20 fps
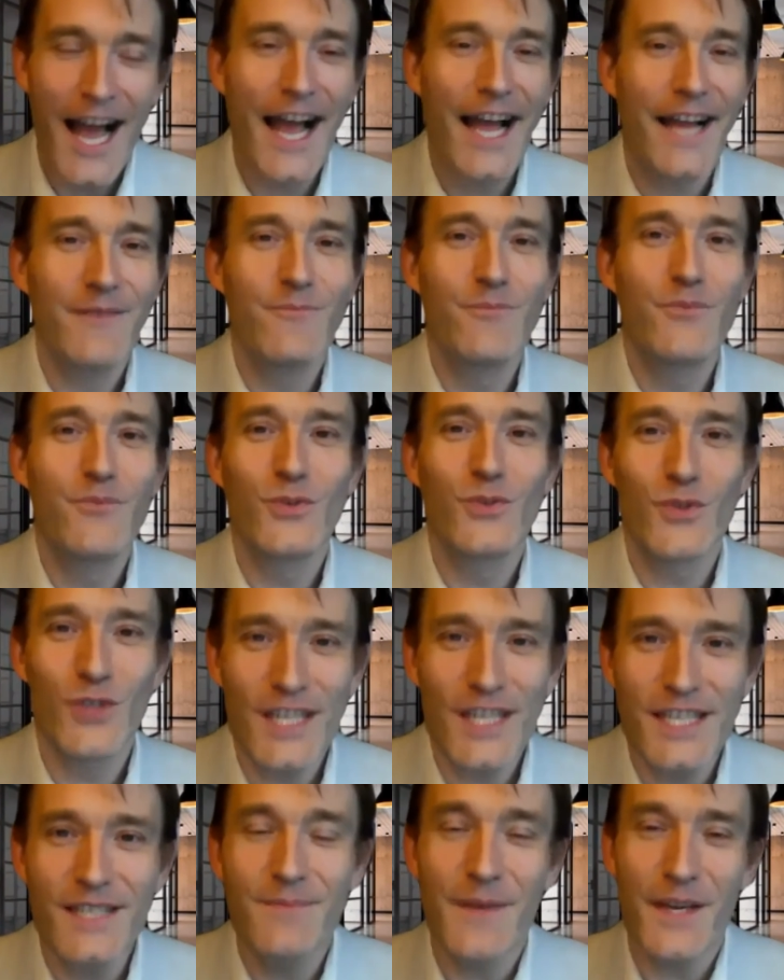And
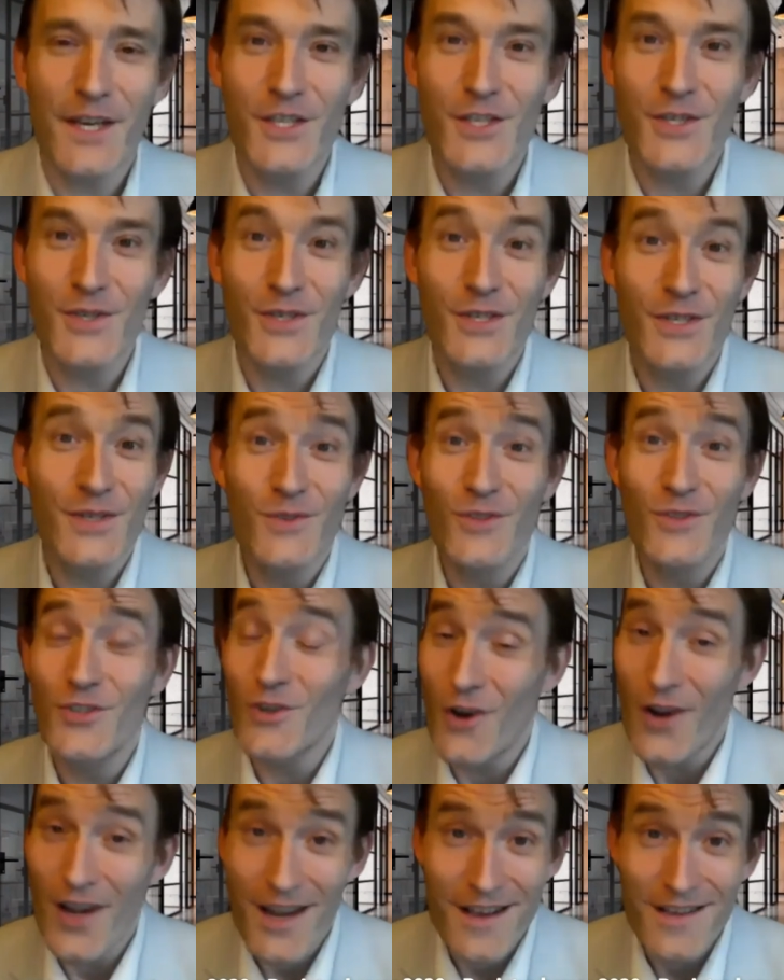please make sure you
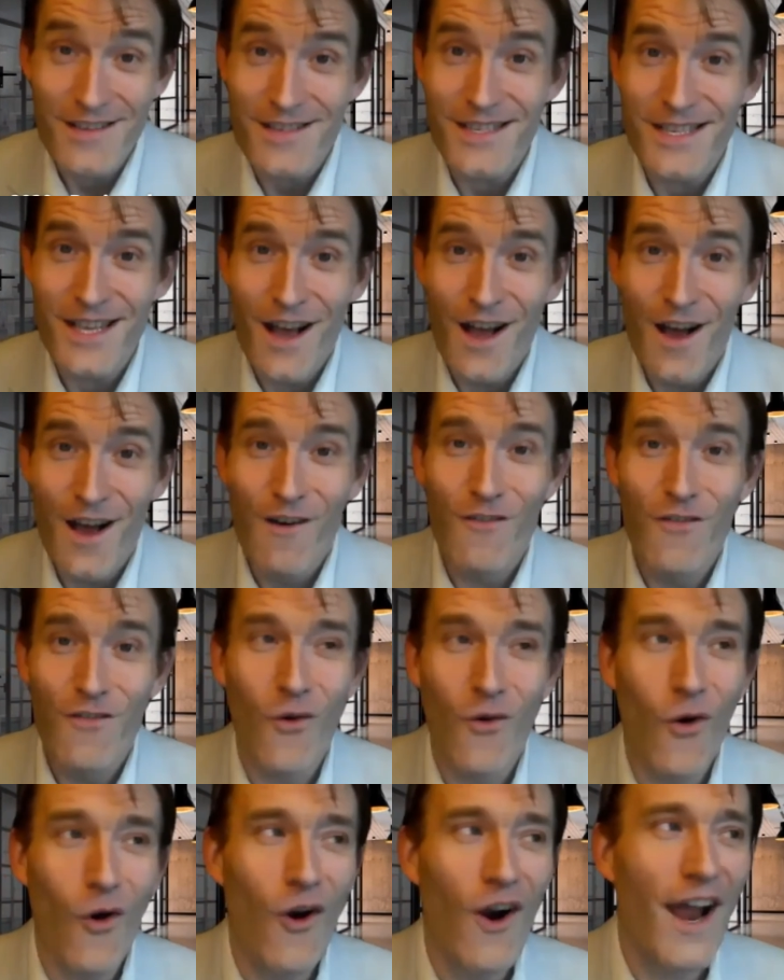join us
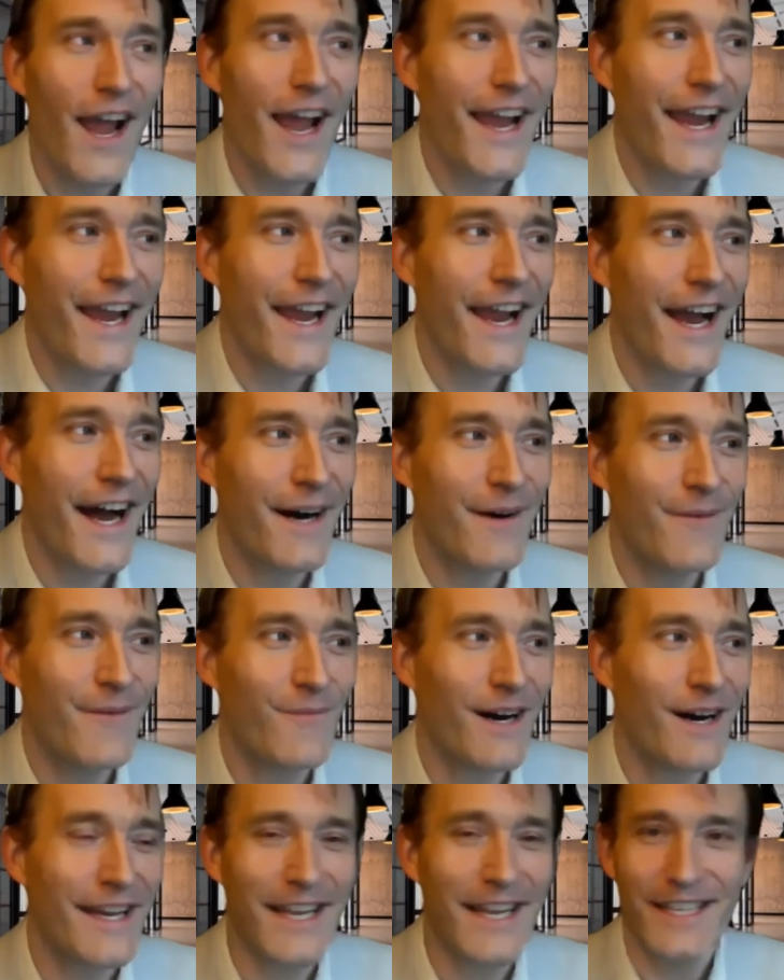for a
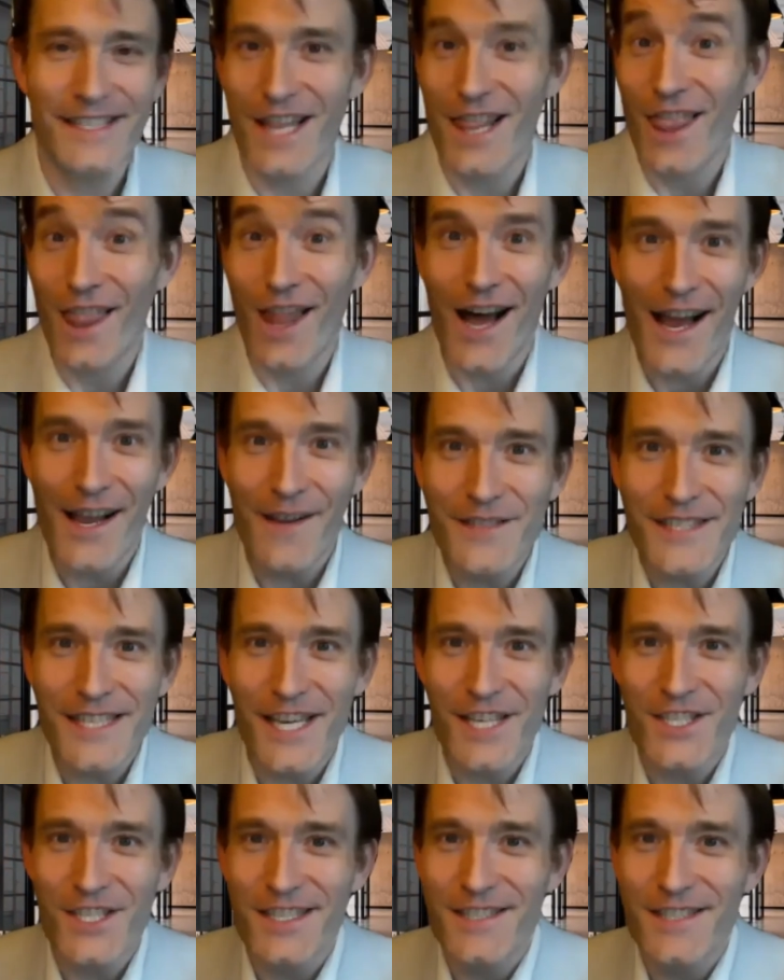live
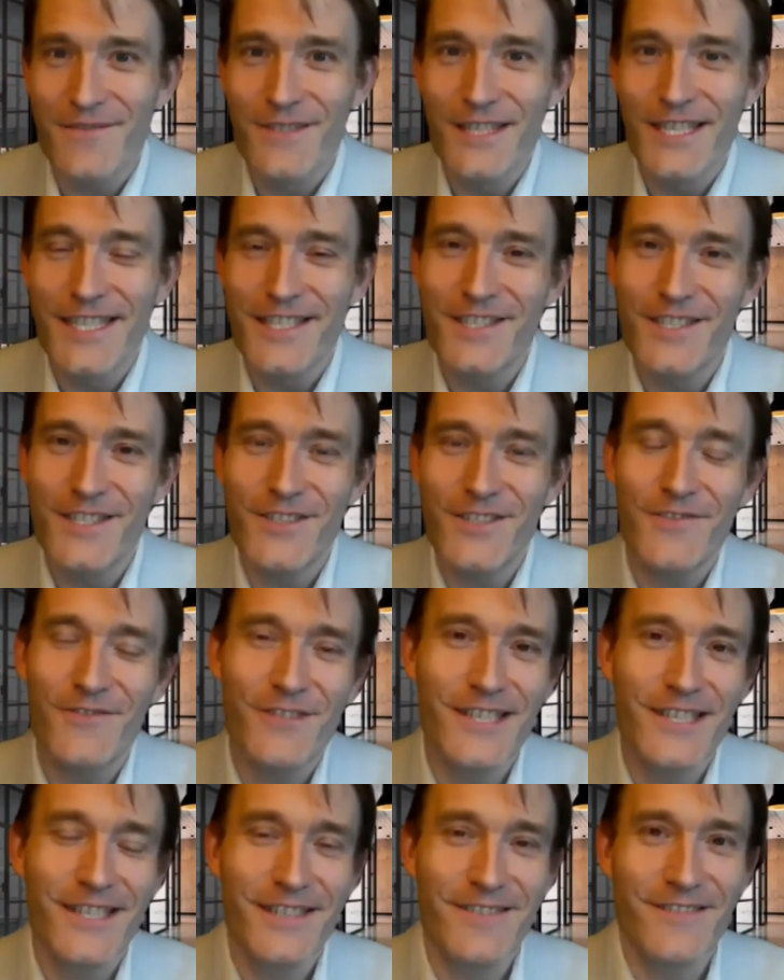session we're going to do. And
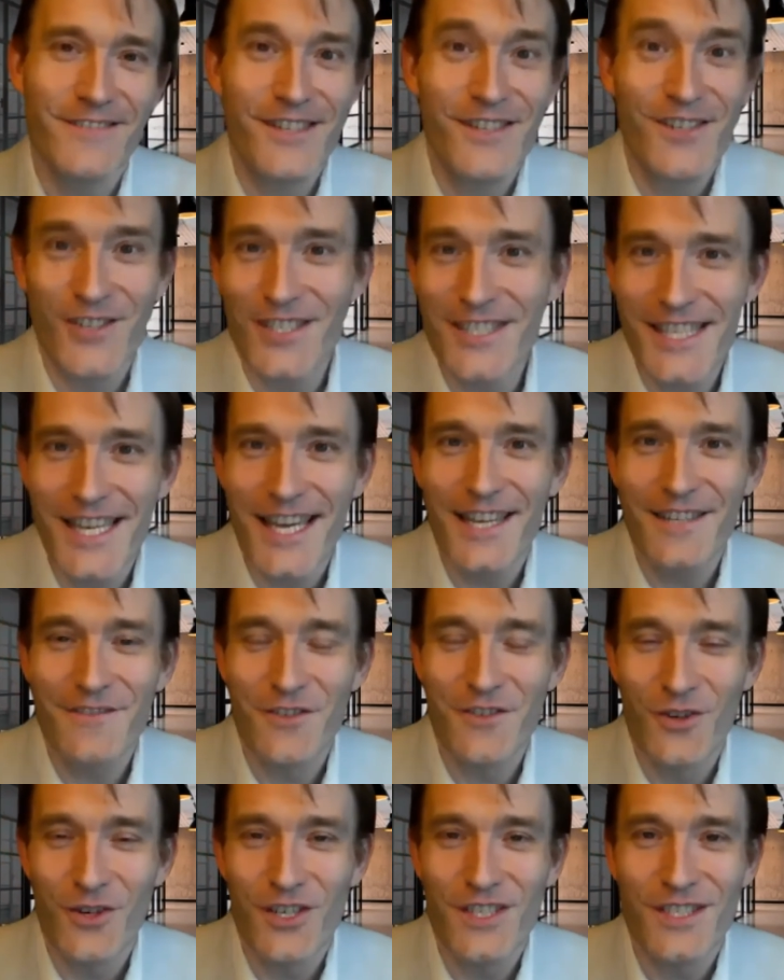we're going to record that,
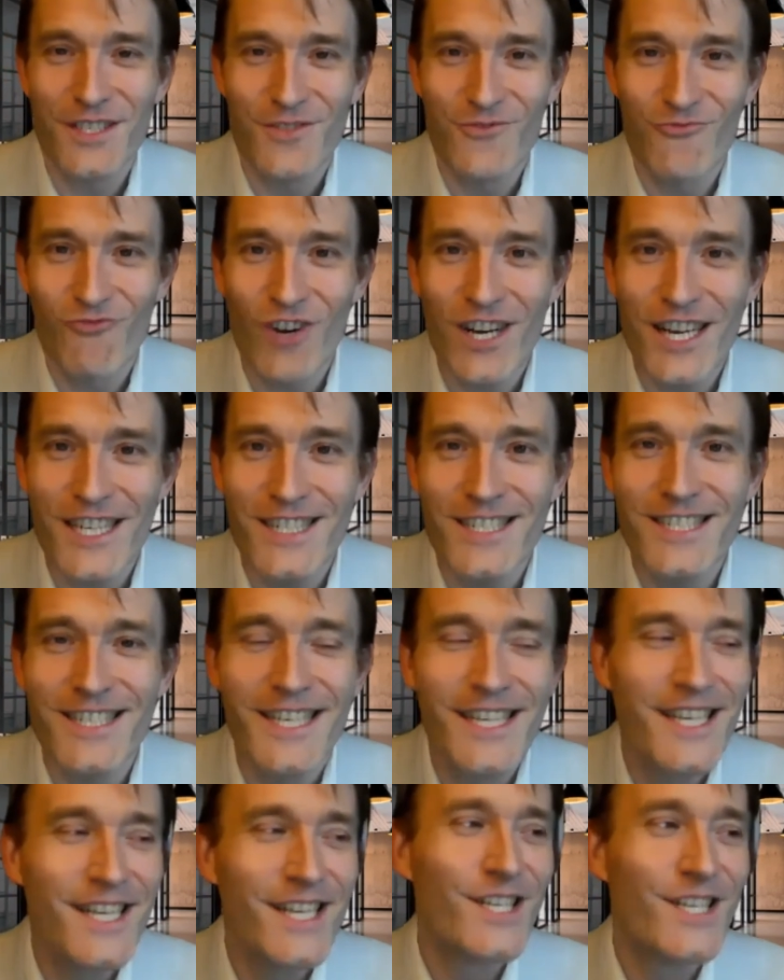of course, as well.